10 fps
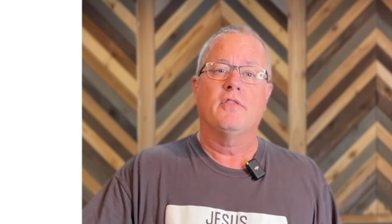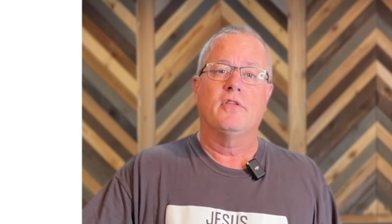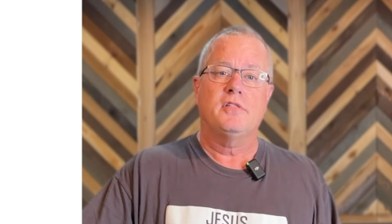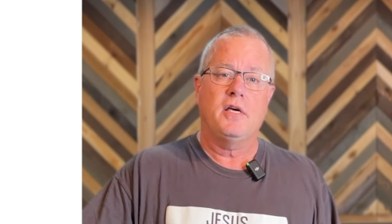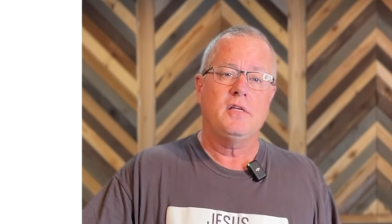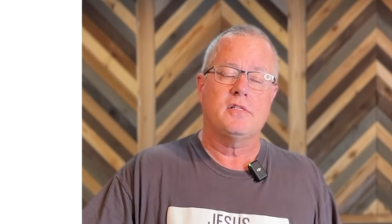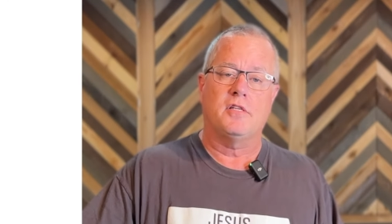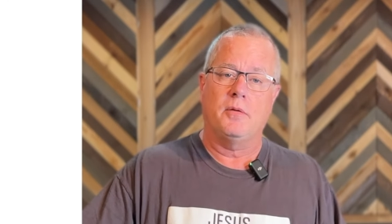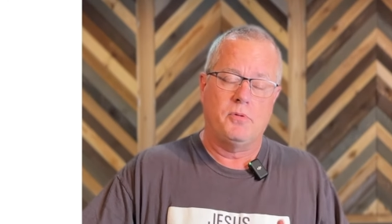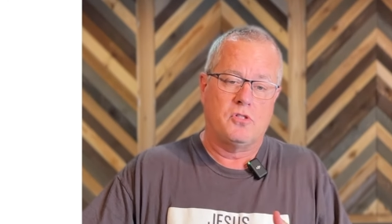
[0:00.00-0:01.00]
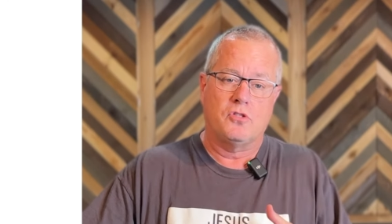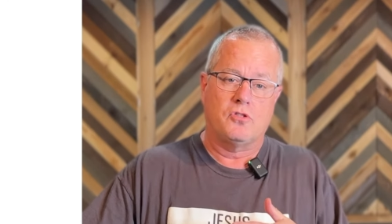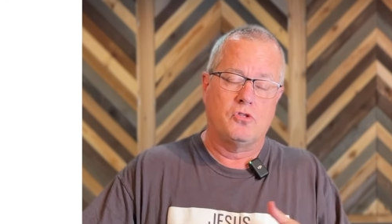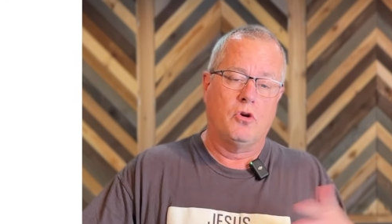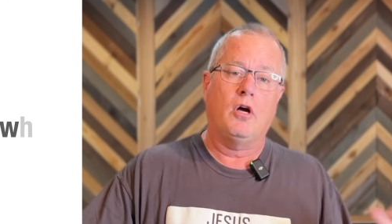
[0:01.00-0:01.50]
The second step is
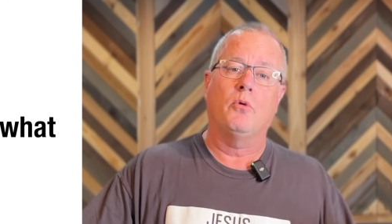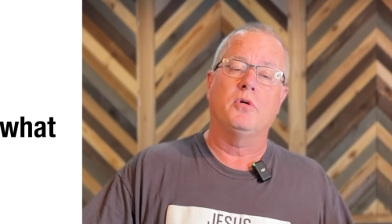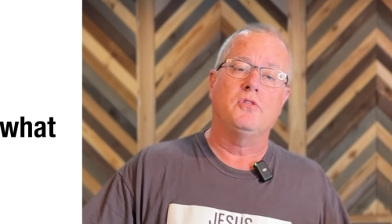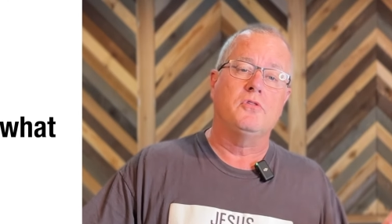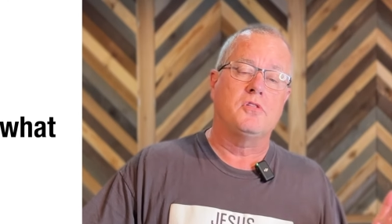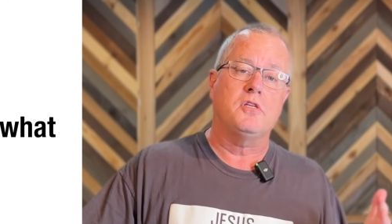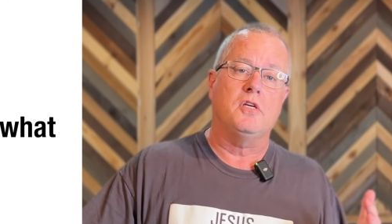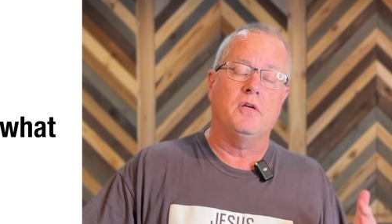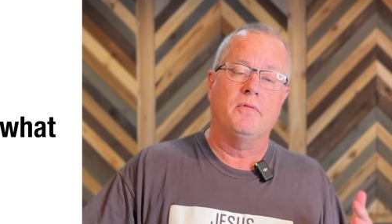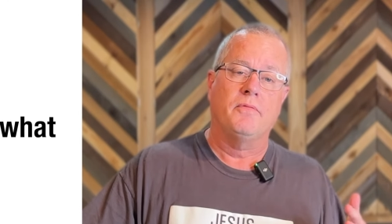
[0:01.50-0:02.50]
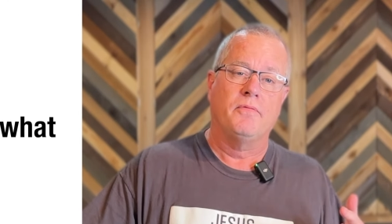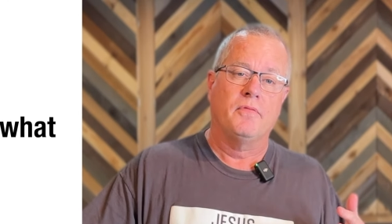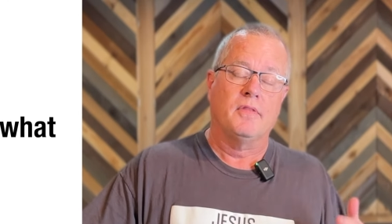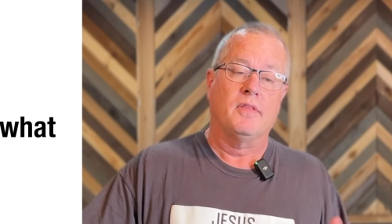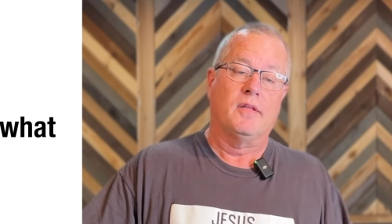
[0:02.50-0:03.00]
just to draw what you see.
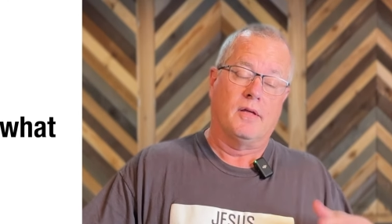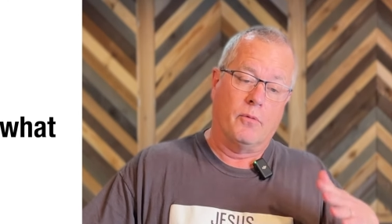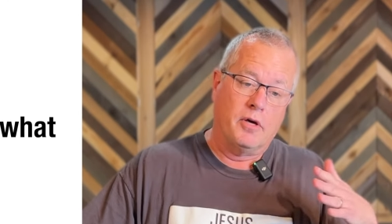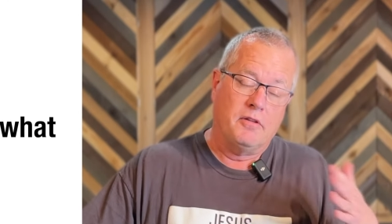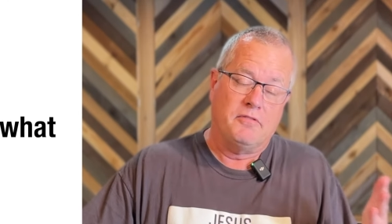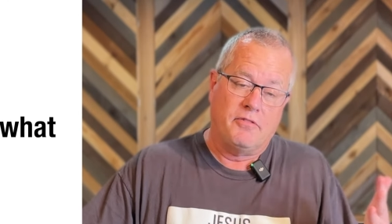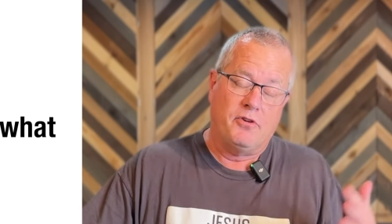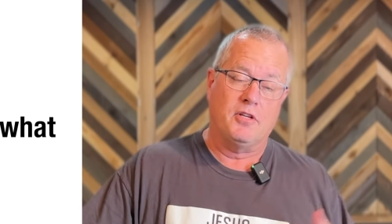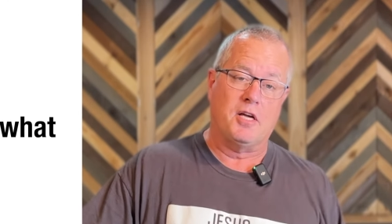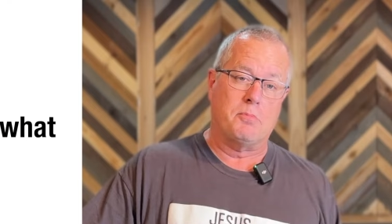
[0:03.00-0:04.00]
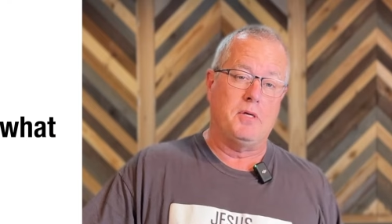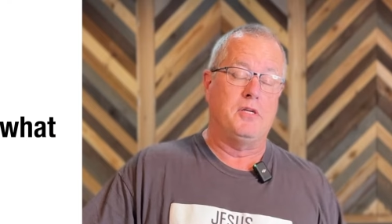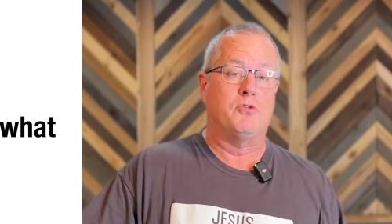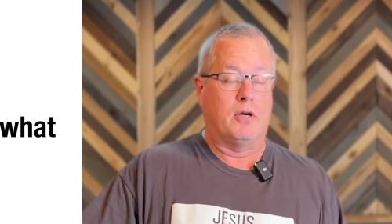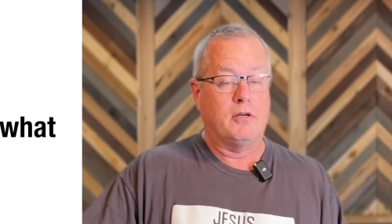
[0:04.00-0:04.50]
Well, if you're like
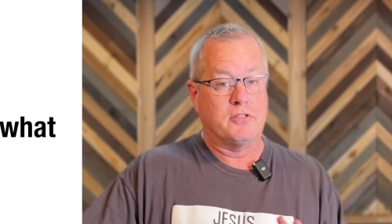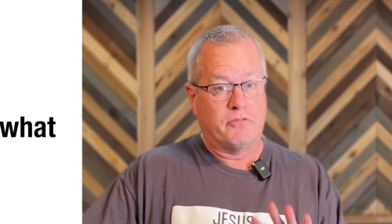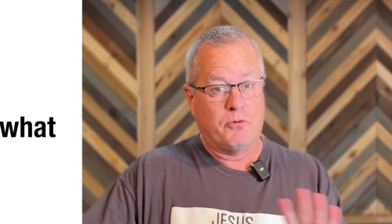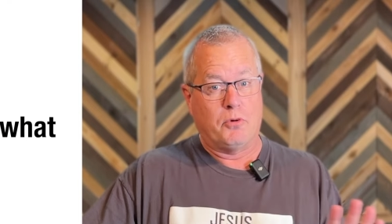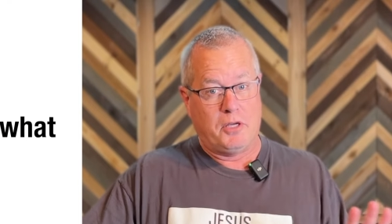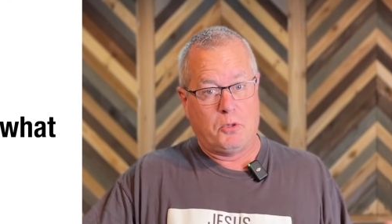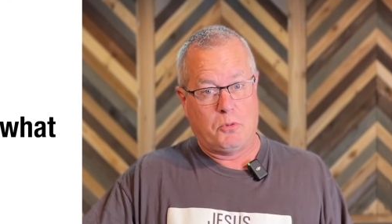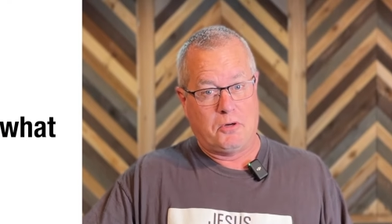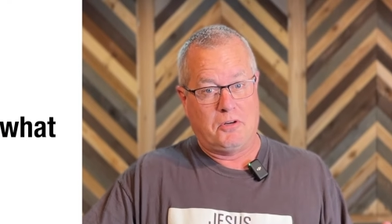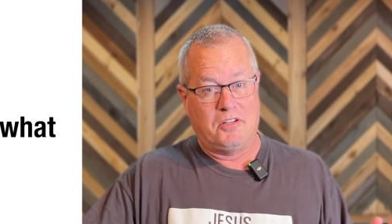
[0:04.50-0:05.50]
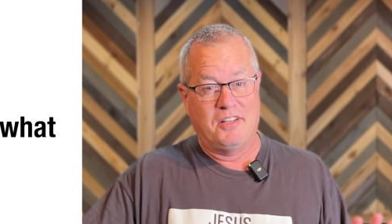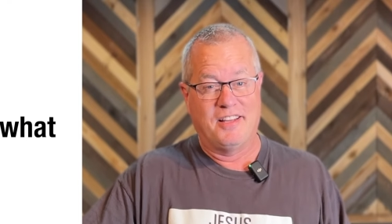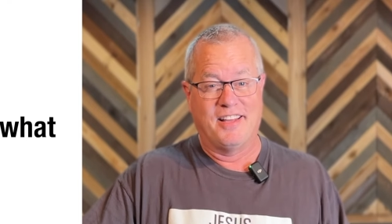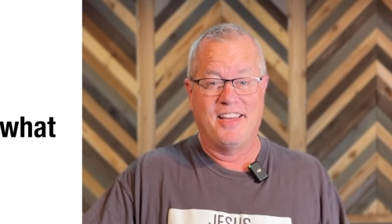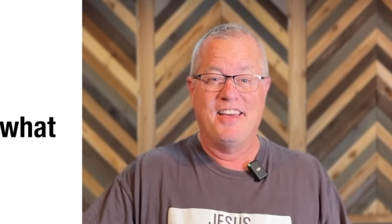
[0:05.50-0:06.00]
me, draw is a four-letter word.
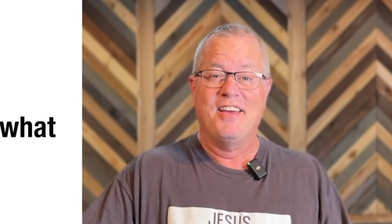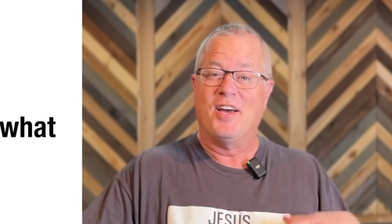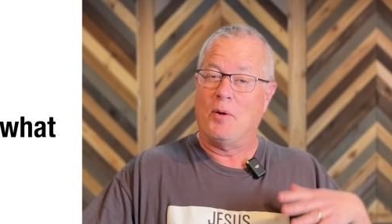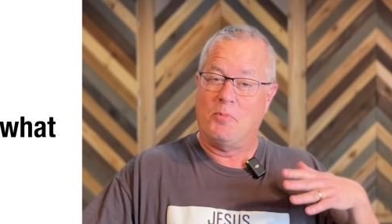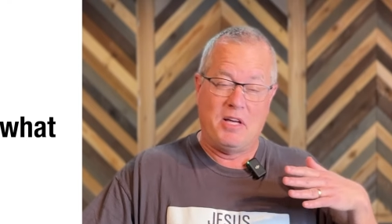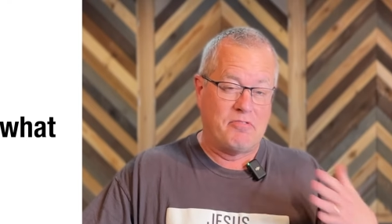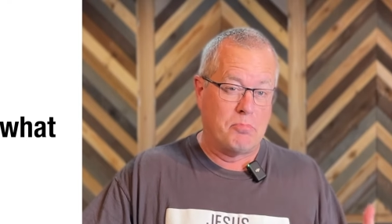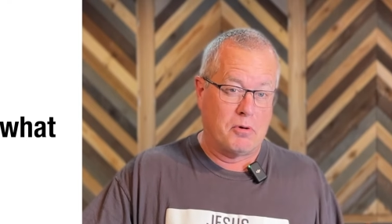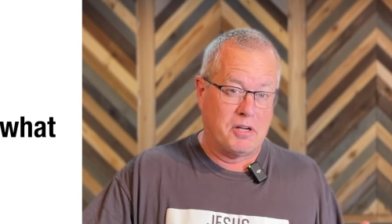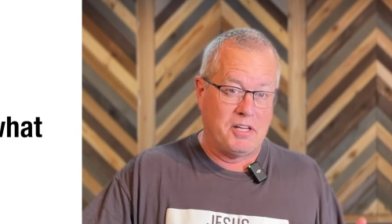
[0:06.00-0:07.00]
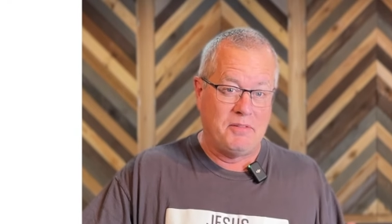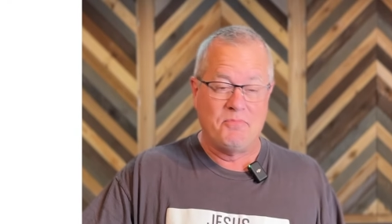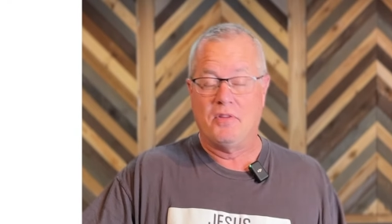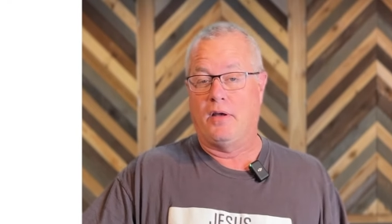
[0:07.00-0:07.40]
I'm left brain.